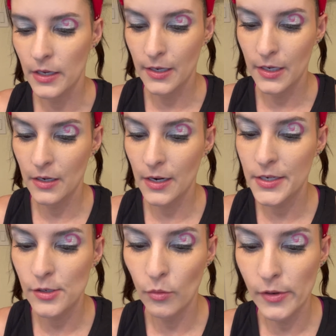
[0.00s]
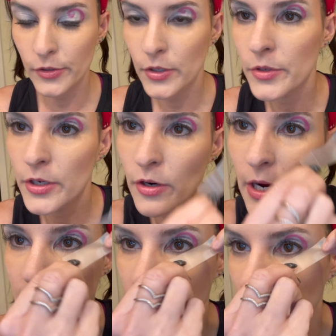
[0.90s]
And in an ideal world, you would do your
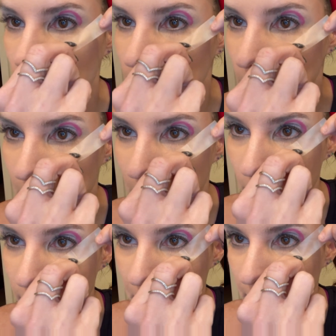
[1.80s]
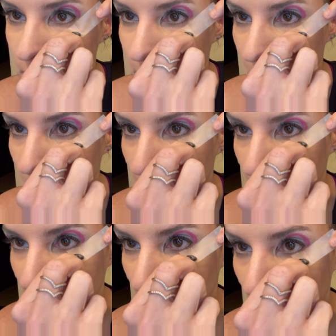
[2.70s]
eyes first. You wouldn't do your foundation and your other
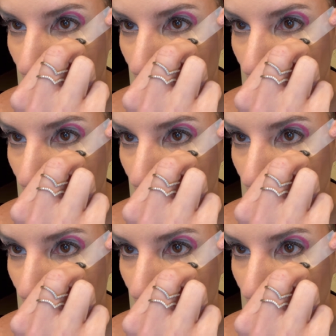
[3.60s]
makeup.